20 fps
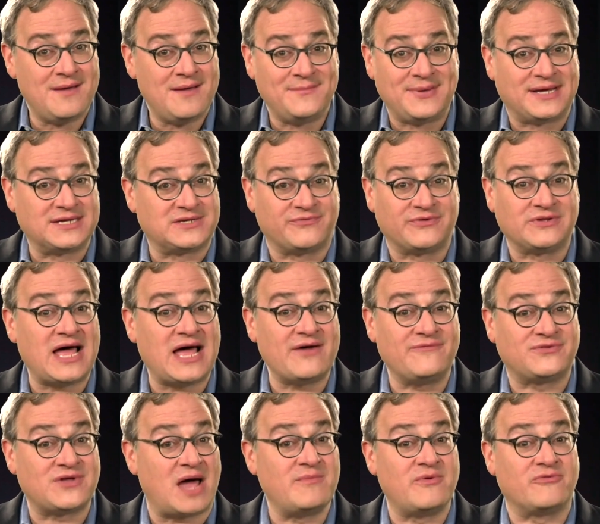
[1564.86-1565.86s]
because of a
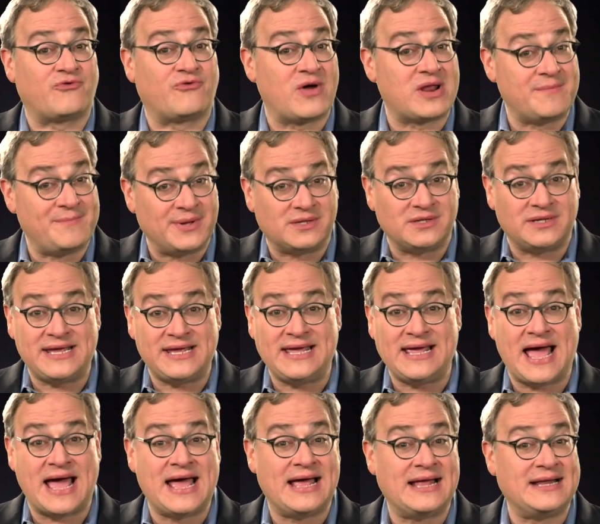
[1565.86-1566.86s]
lifetime of
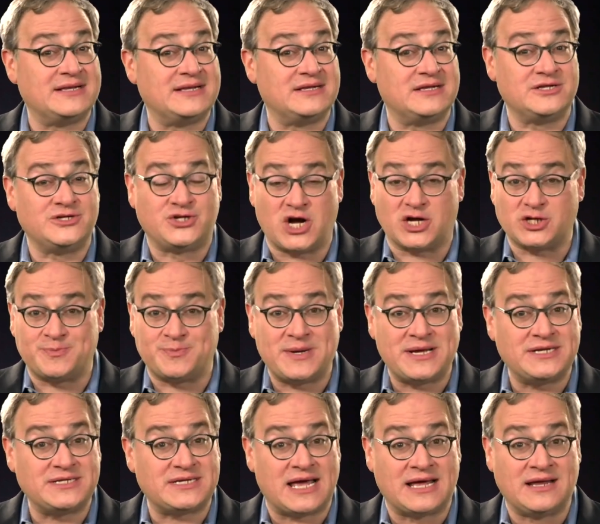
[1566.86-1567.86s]
credibility and
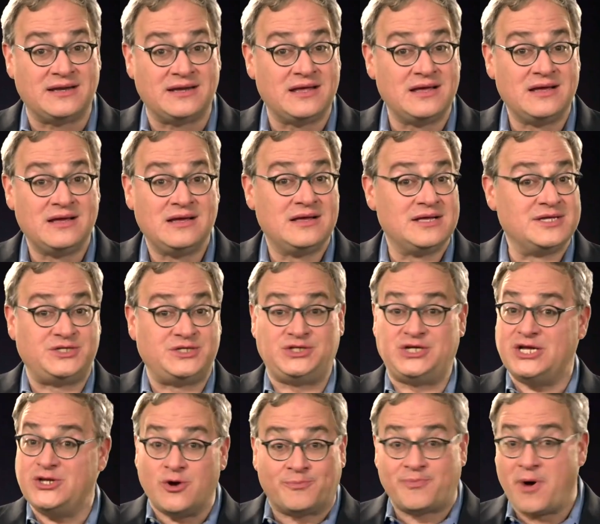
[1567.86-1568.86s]
judgment and
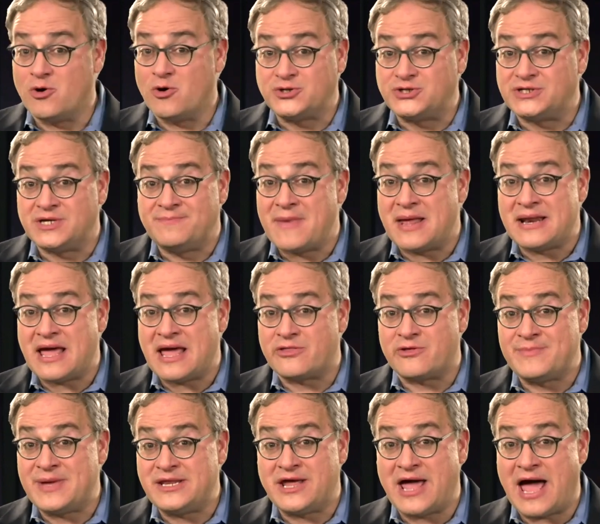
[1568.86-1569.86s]
senior posts in many
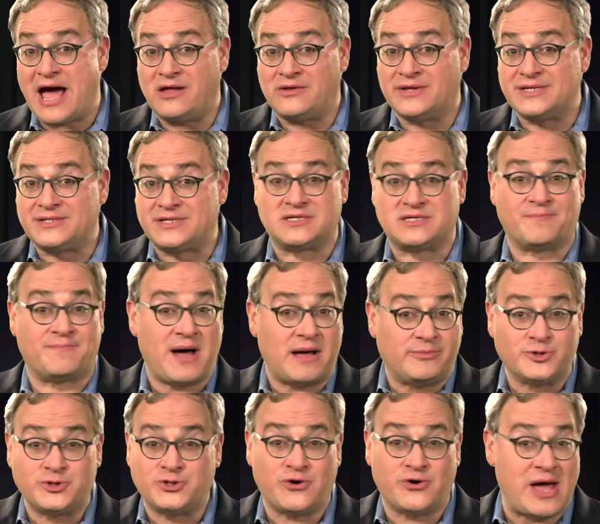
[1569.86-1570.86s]
other media outlets as a
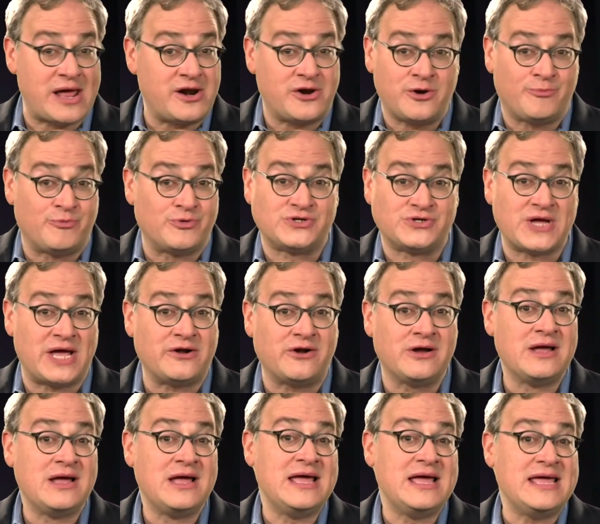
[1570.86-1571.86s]
publisher, editor, presenter.
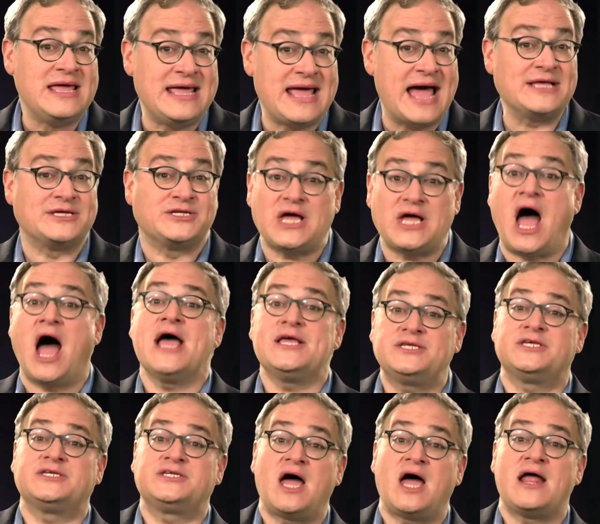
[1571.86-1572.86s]
He has high
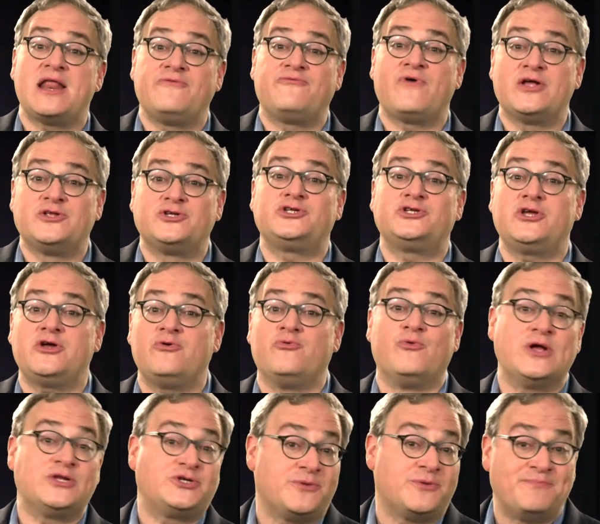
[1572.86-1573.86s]
society friends too,
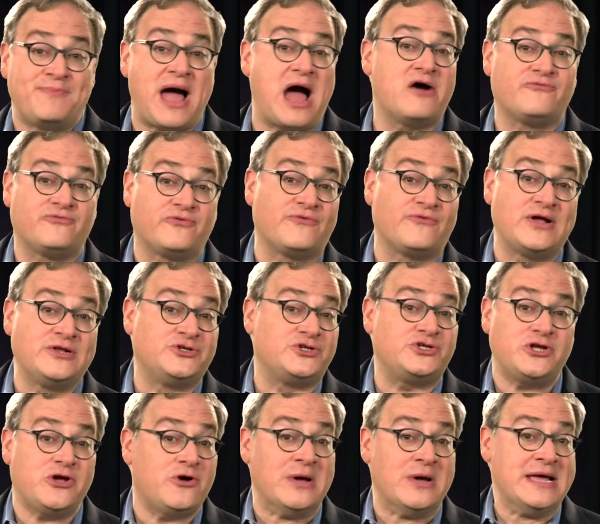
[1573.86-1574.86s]
rich and powerful friends
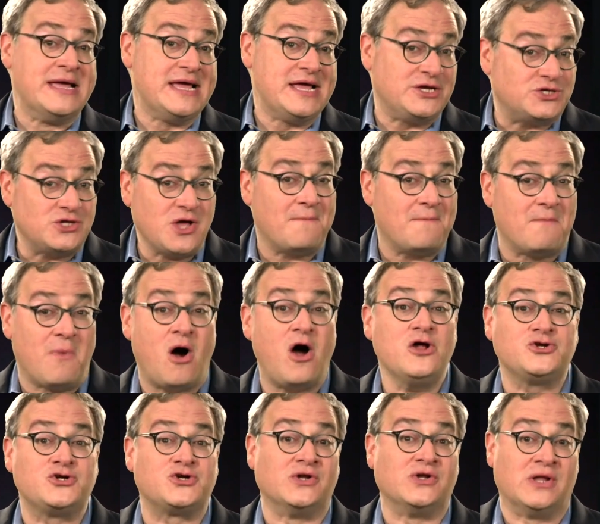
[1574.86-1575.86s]
too. He's not
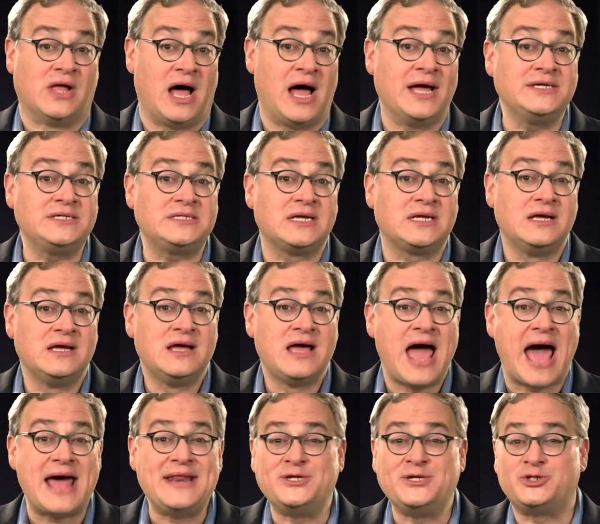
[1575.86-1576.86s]
marginalized.
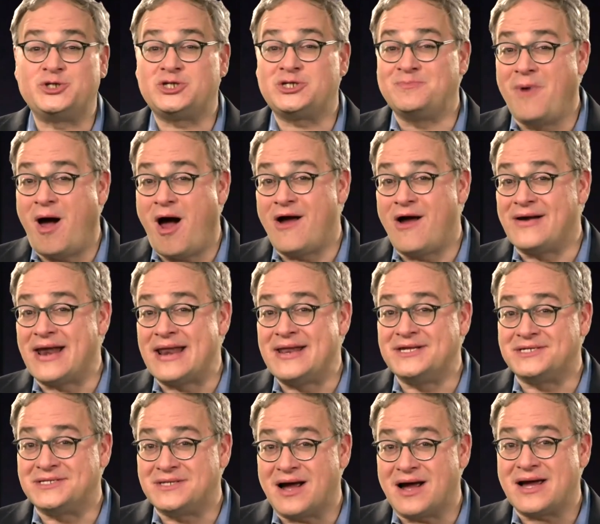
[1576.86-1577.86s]
And he's smart, and
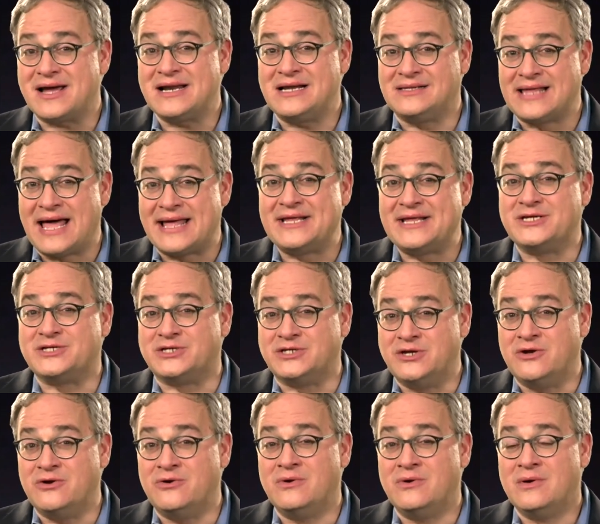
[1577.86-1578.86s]
he's not going to let his
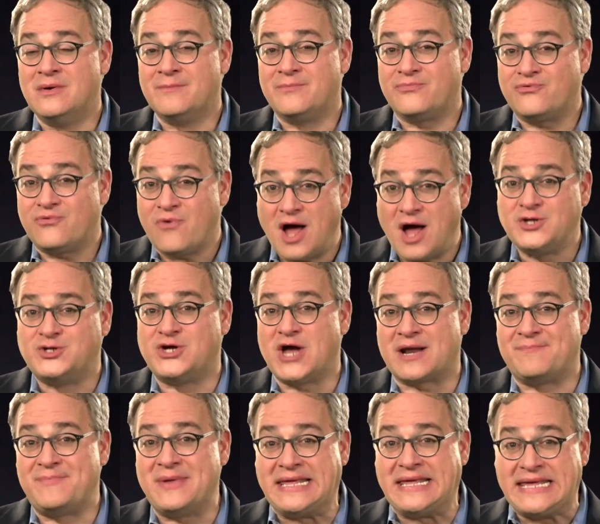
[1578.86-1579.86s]
new
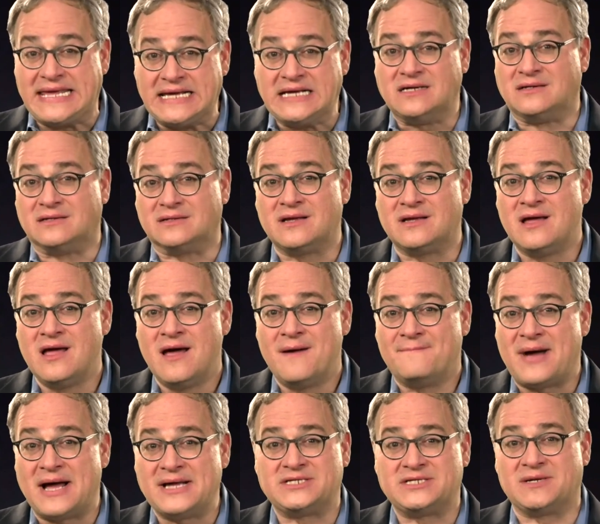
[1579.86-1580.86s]
project be killed
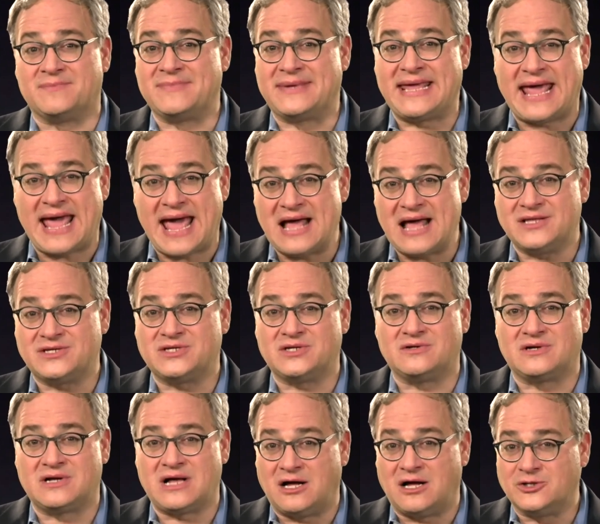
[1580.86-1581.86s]
by some
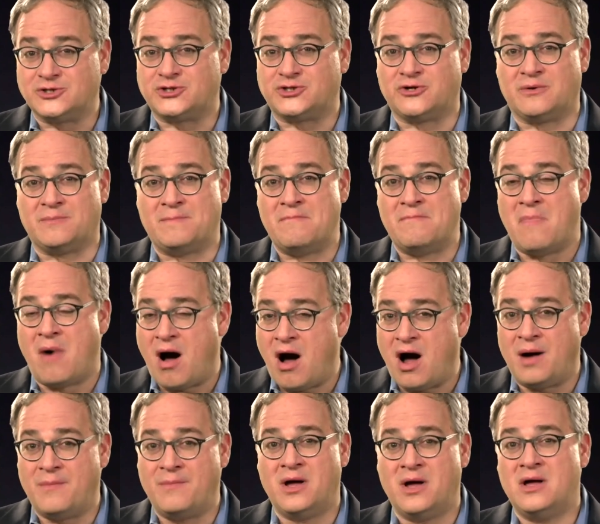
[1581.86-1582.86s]
cancel culture
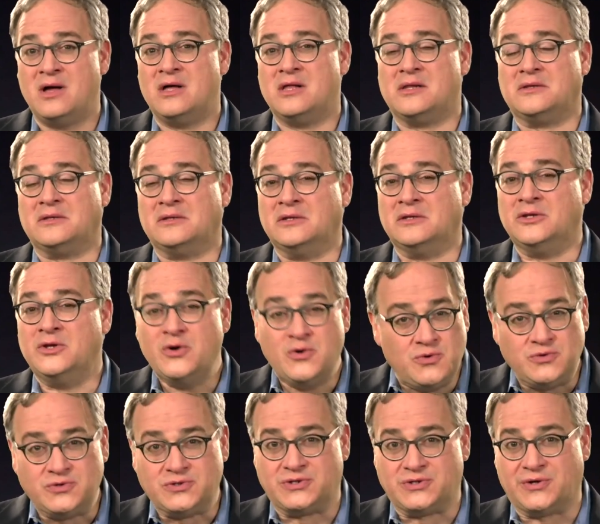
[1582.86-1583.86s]
mob
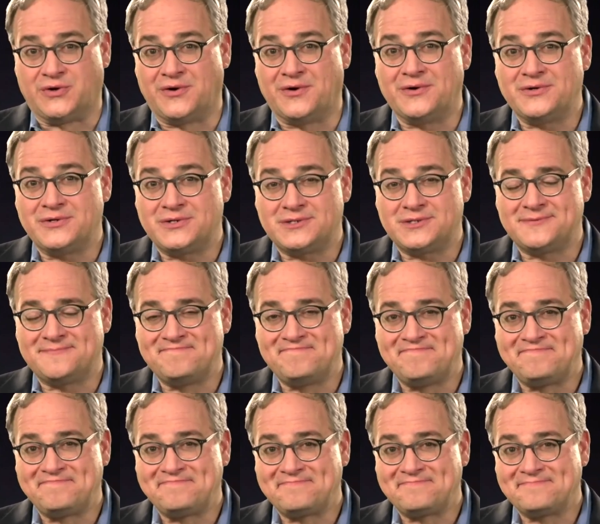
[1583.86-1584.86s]
losers.
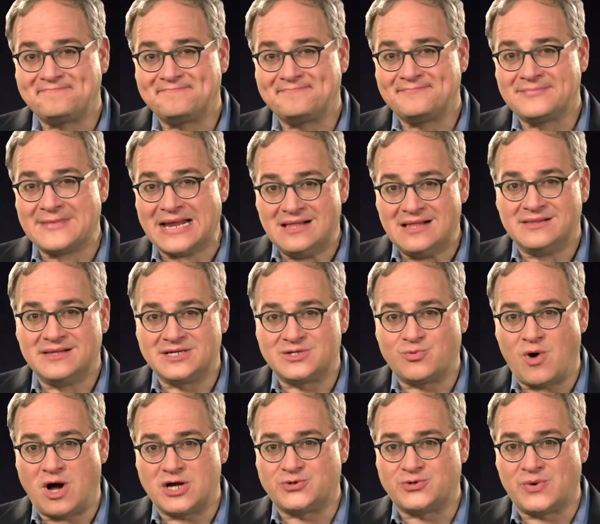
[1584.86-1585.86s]
Let's
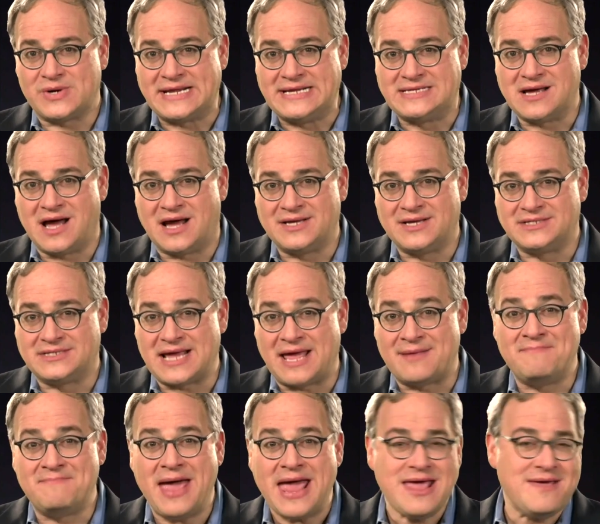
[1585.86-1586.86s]
watch what he does.
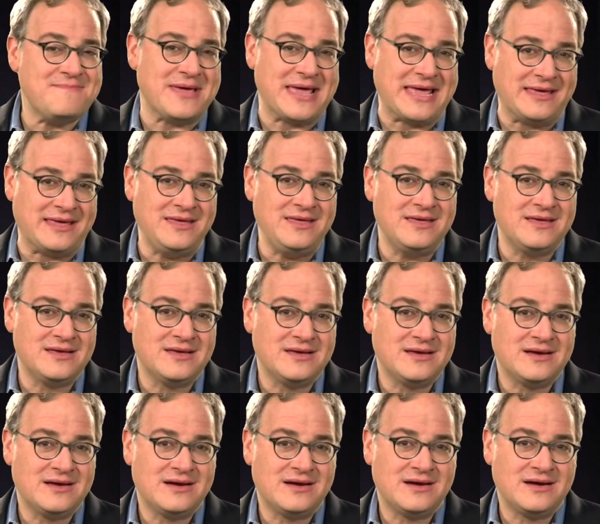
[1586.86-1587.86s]
And maybe,
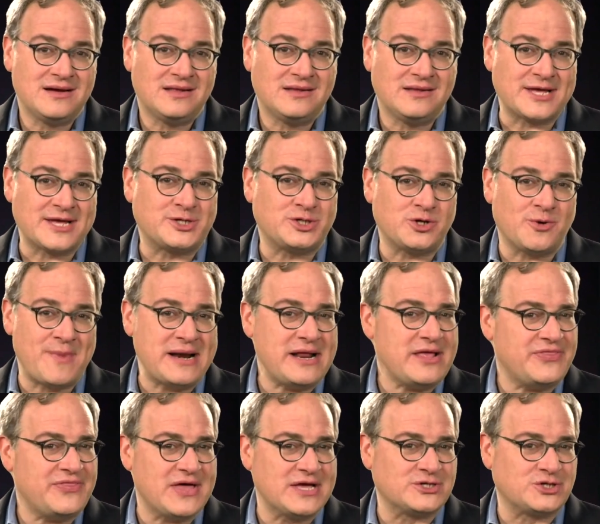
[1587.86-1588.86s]
like so many
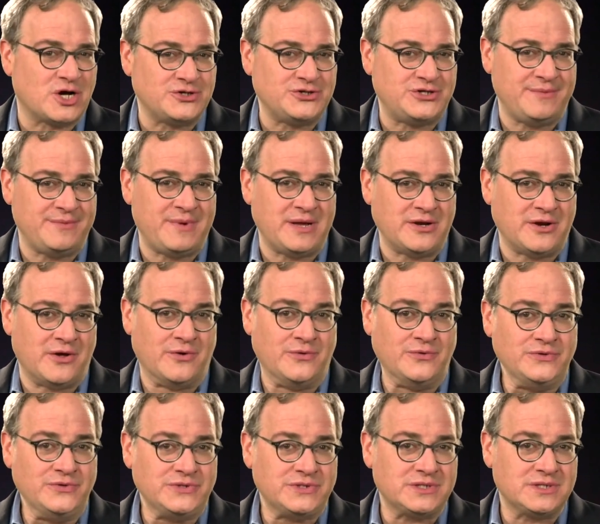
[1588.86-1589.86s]
things on GB
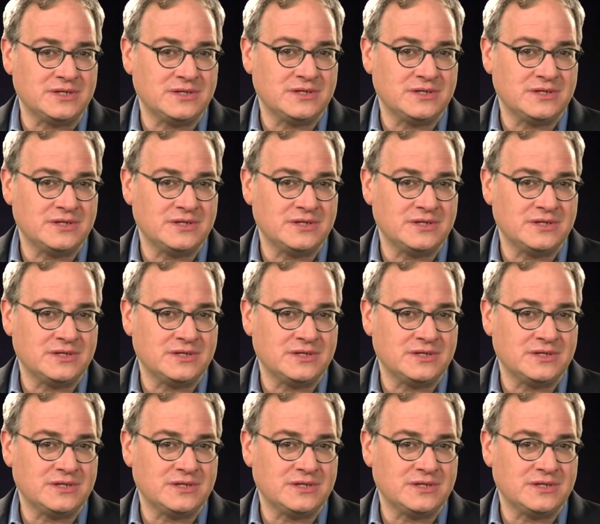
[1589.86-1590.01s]
News,